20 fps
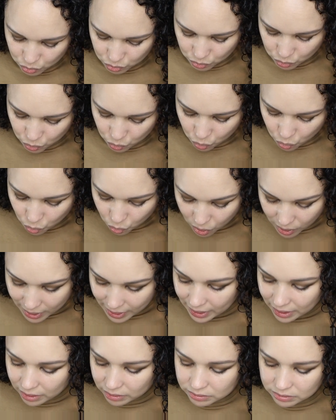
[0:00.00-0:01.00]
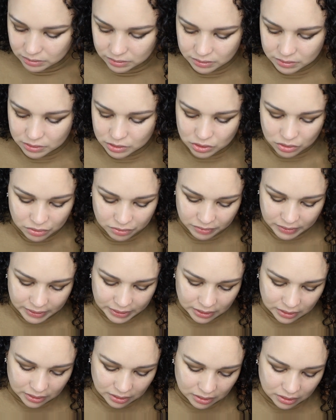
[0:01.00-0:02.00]
Wow, so
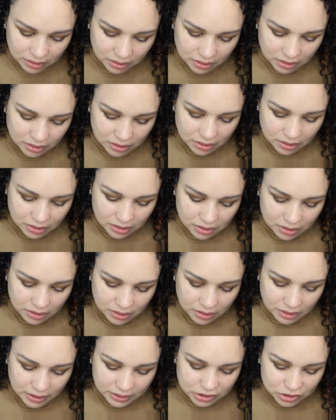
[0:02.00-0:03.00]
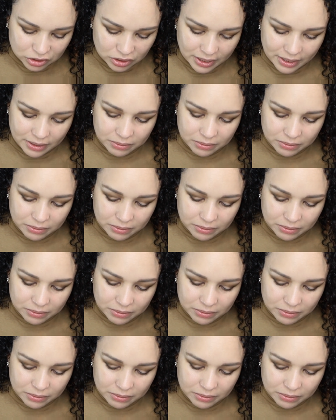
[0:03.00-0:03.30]
flaky. Let's try